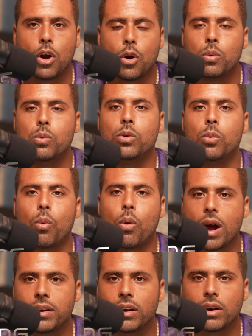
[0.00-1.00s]
would
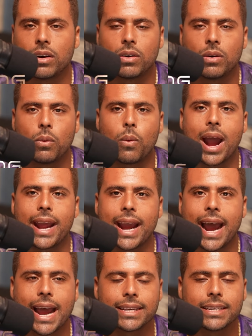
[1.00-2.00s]
wonder why
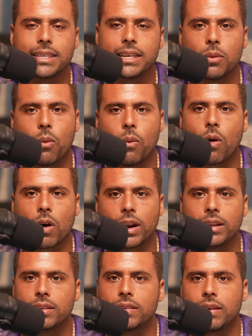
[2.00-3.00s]
hasn't it
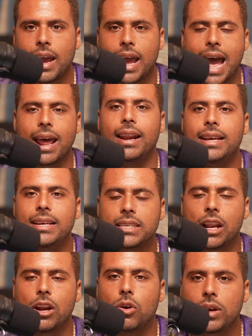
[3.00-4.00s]
warrant at least a
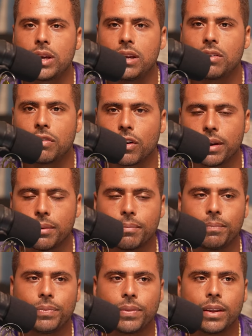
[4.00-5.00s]
looking for him
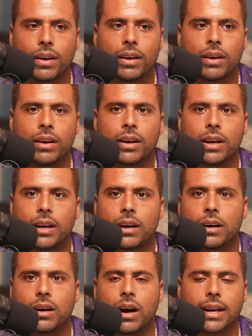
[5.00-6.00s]

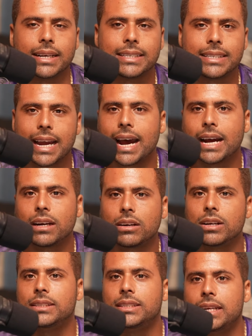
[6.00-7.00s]
on a start,
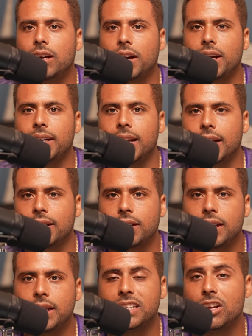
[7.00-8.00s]
considering that
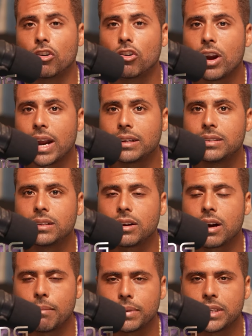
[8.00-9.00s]
his direct
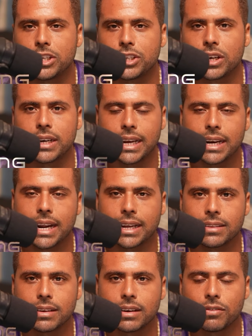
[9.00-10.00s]
competition in
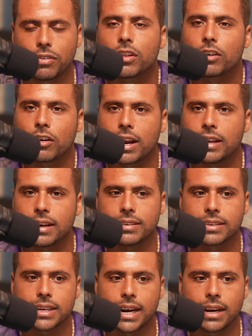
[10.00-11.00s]
Antony for the right-hand
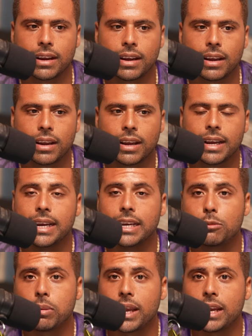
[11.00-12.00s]
side is
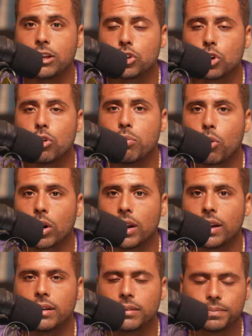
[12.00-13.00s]
playing so poorly.